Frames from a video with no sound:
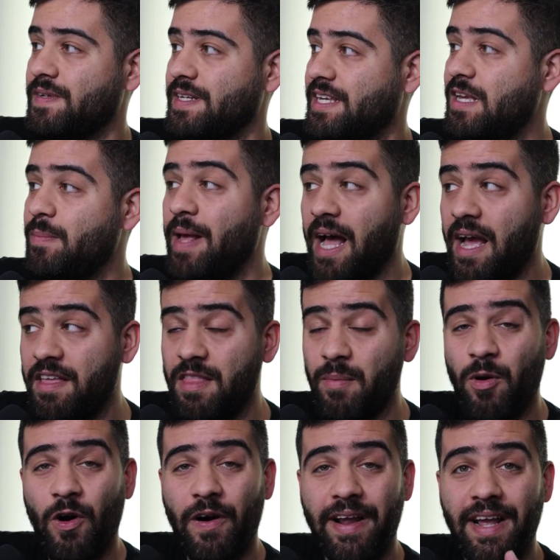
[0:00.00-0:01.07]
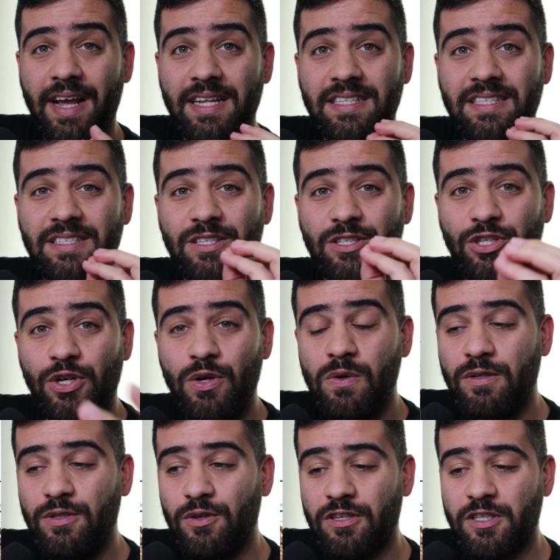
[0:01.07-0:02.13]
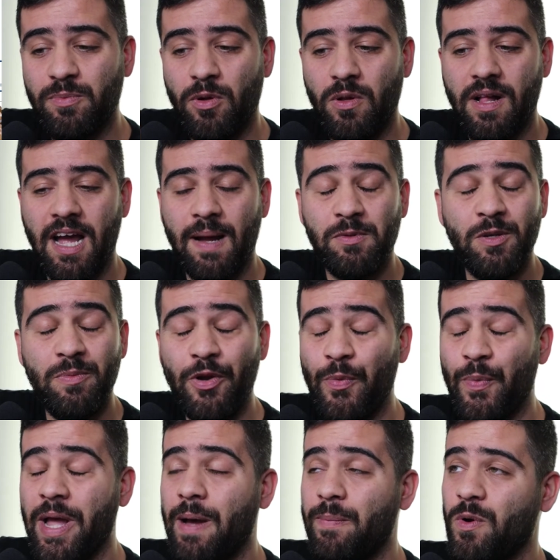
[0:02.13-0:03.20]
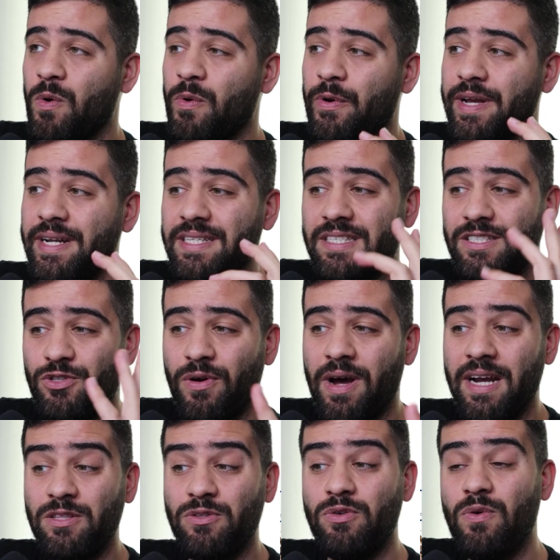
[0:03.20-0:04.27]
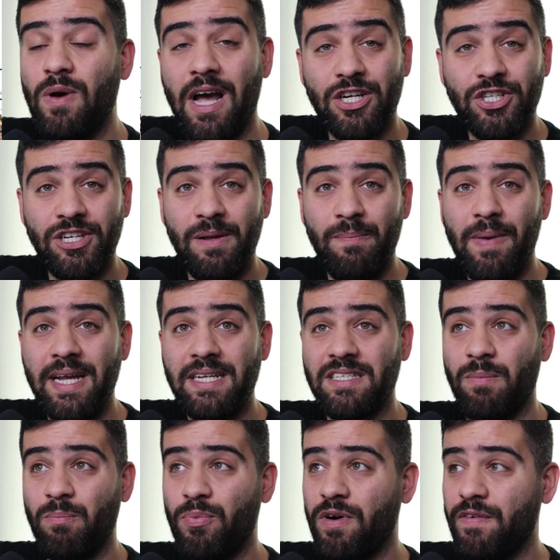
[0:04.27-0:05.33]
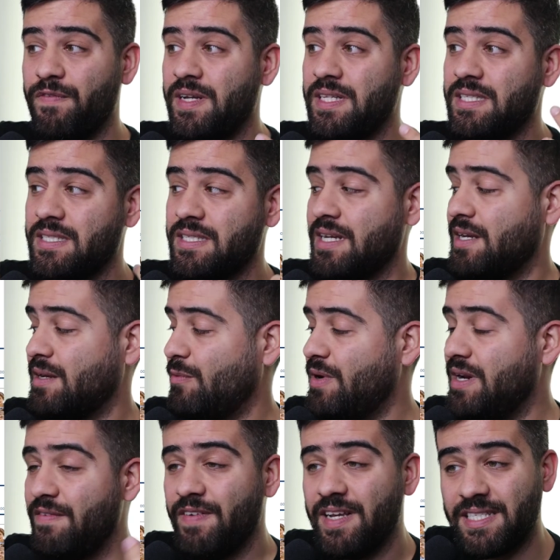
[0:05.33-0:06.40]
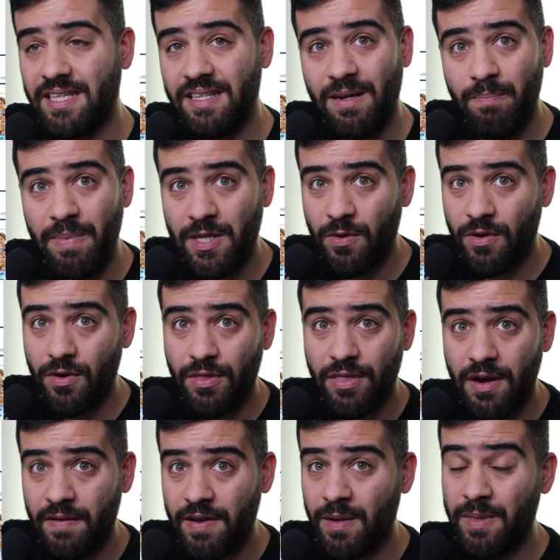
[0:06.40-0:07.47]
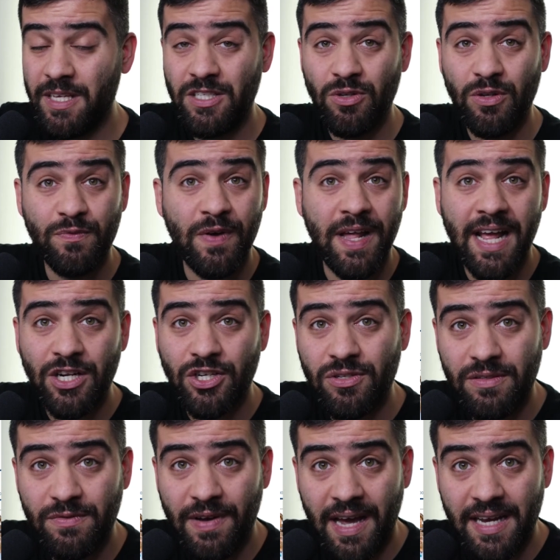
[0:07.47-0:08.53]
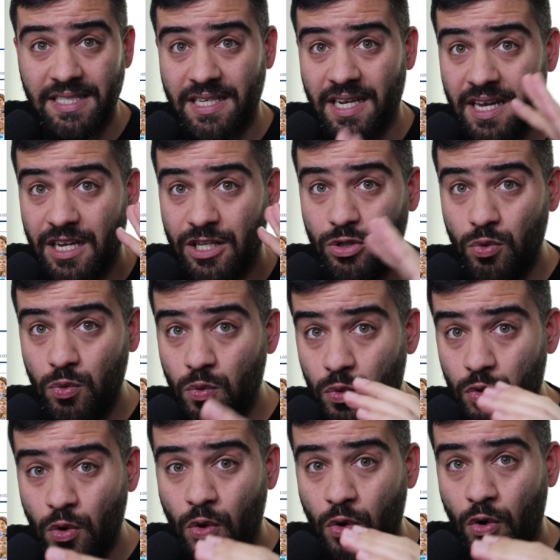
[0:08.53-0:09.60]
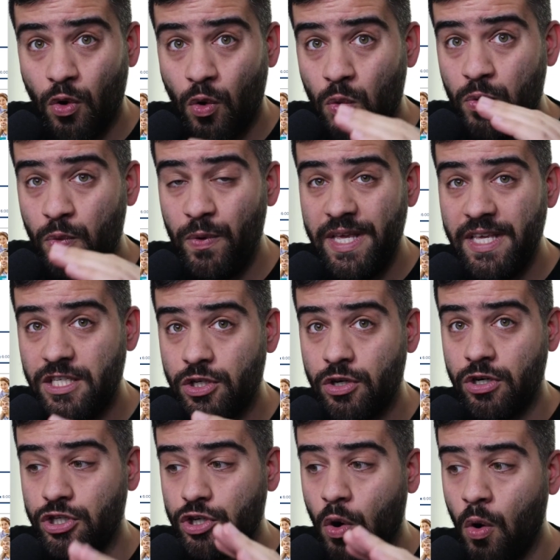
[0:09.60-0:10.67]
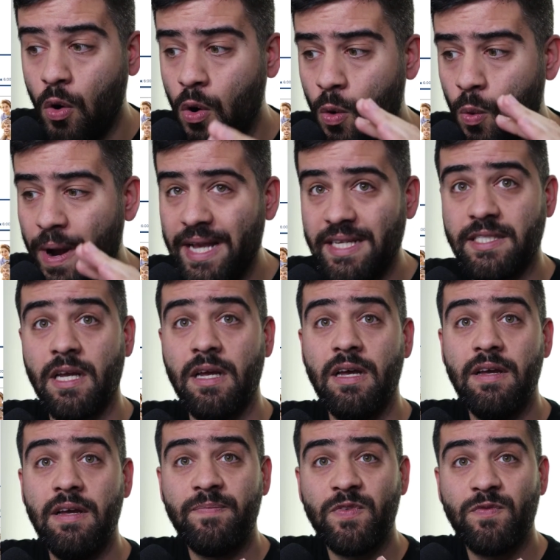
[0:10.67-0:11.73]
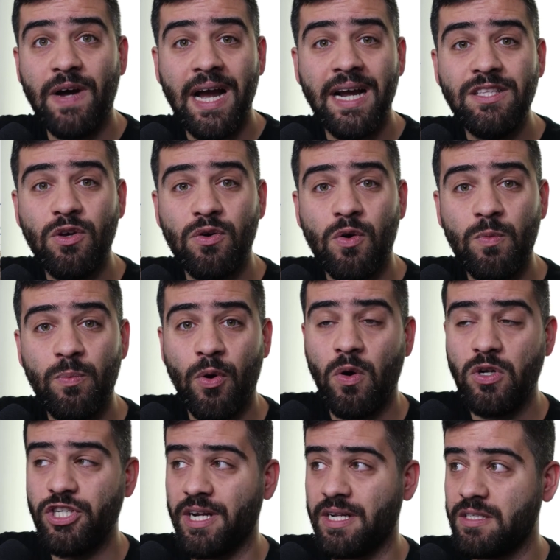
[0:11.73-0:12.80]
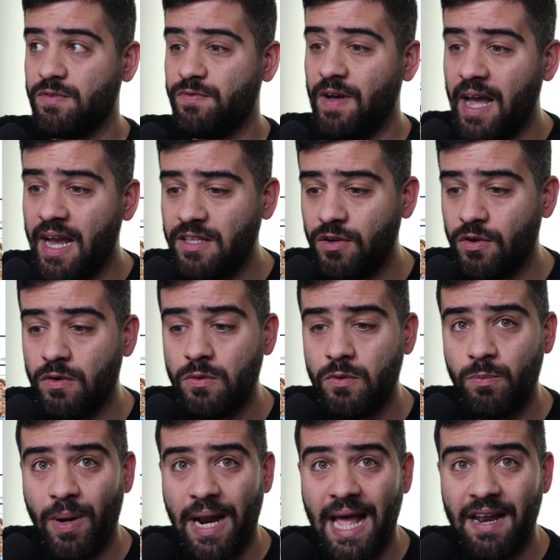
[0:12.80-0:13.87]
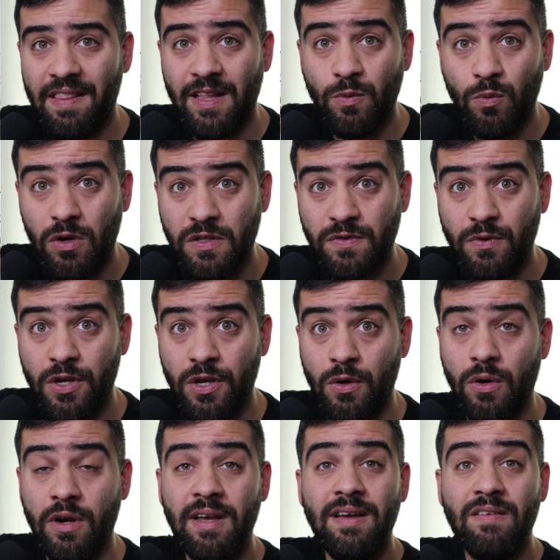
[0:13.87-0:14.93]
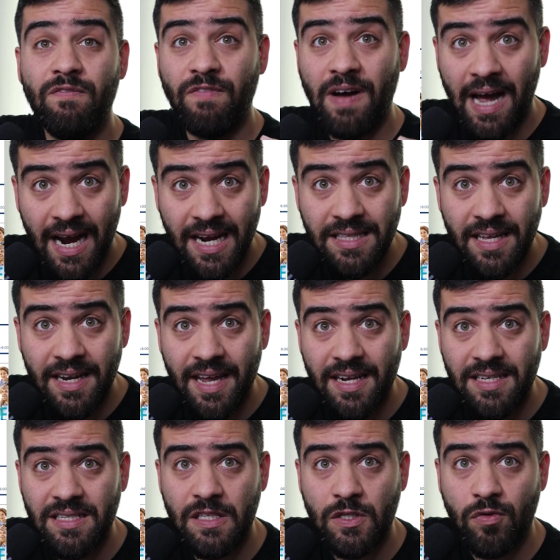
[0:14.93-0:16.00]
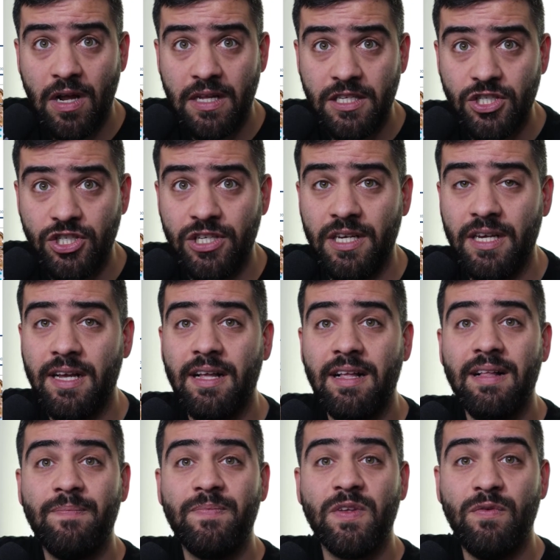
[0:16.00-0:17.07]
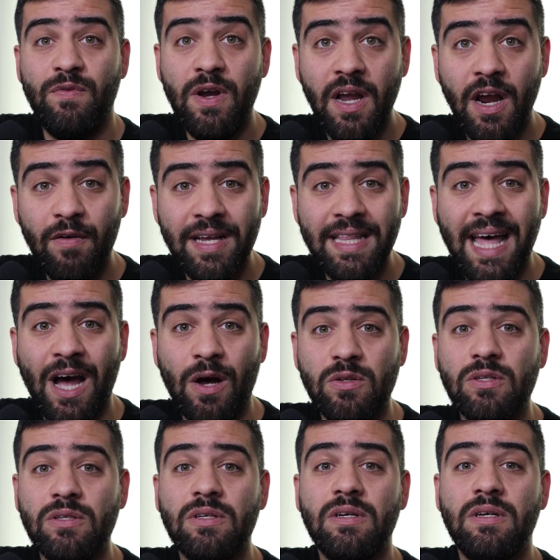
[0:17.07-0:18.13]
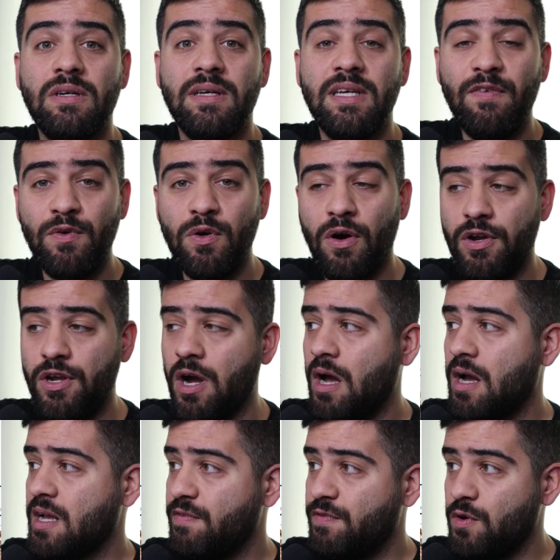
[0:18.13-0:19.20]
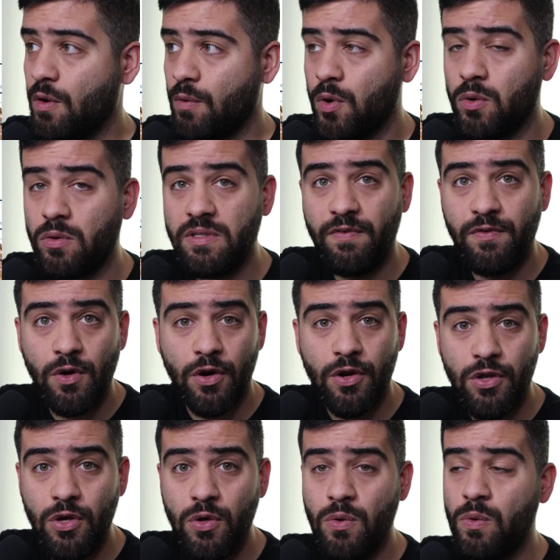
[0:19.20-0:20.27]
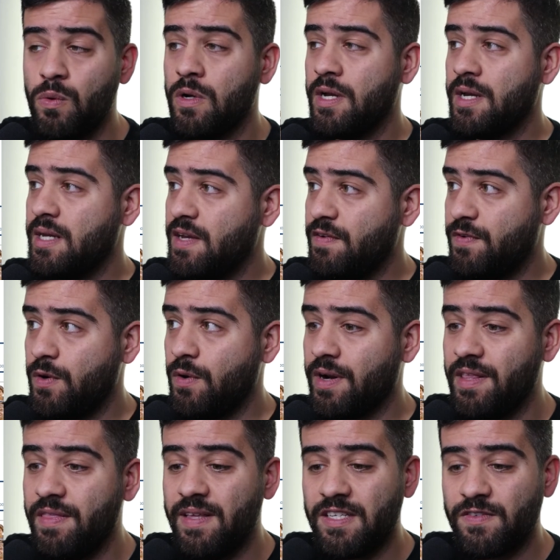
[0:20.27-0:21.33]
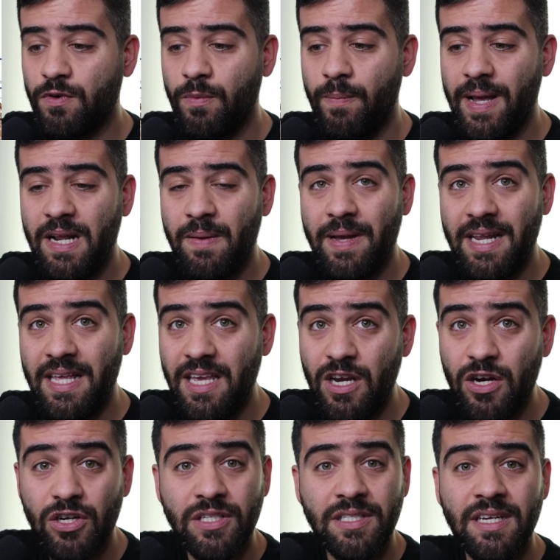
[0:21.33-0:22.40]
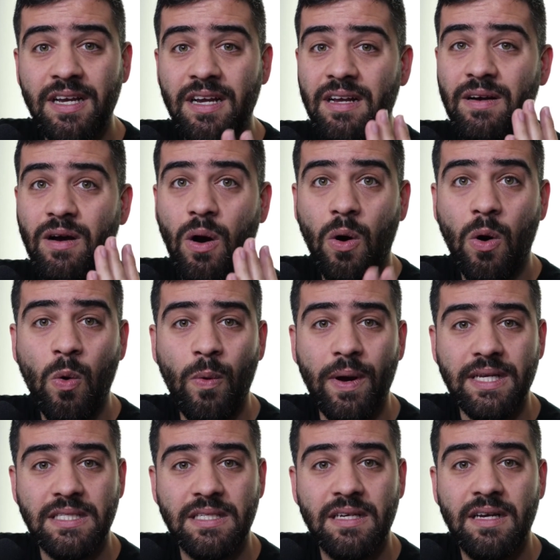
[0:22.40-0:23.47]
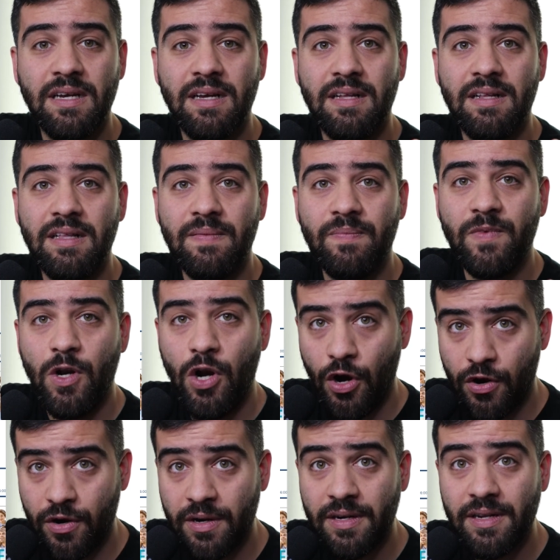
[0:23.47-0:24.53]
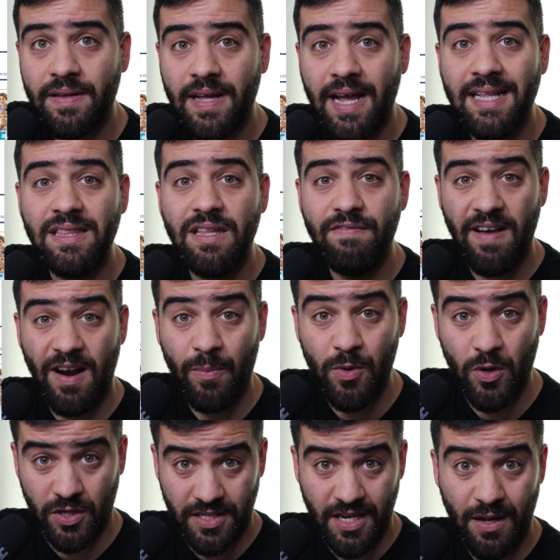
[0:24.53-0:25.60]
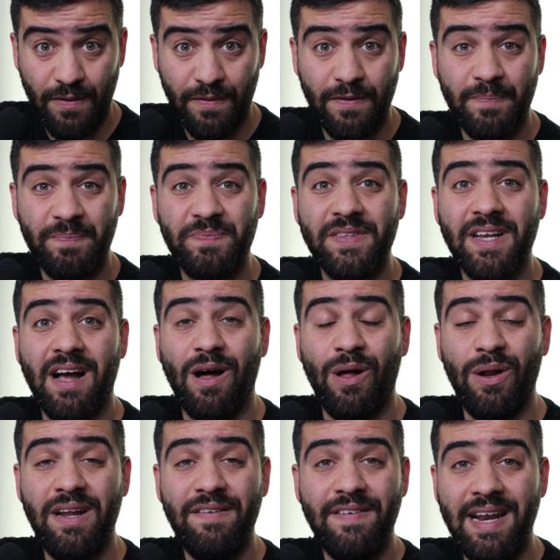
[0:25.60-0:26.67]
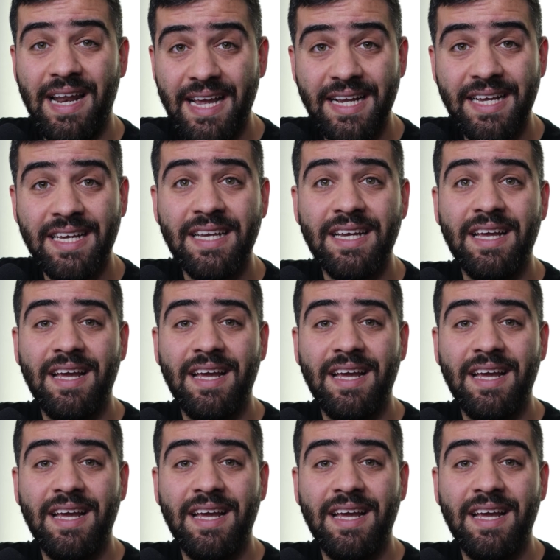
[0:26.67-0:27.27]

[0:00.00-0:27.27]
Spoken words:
keep an eye in the markets, choose your small cap to medium cap coins, try to actually make some profits, reinvest it in Bitcoin and Ethereum. This is not financial advice. Do your own research always. Find your own projects, find your own plan that works for you. Find an exit strategy, figure it out. If you're young, if you're old, if you're new, if you're in this for many, many years, always learn and develop yourself. I'll leave a link